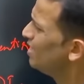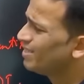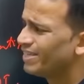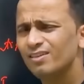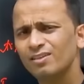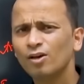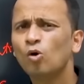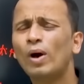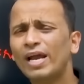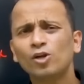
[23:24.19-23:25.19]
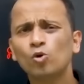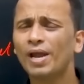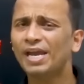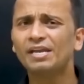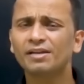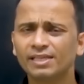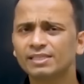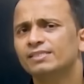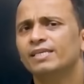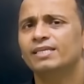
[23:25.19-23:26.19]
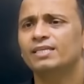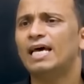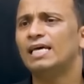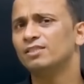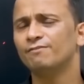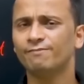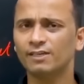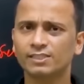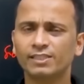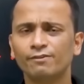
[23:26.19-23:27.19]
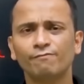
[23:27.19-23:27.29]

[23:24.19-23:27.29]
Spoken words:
Then why to enter this set as the first set?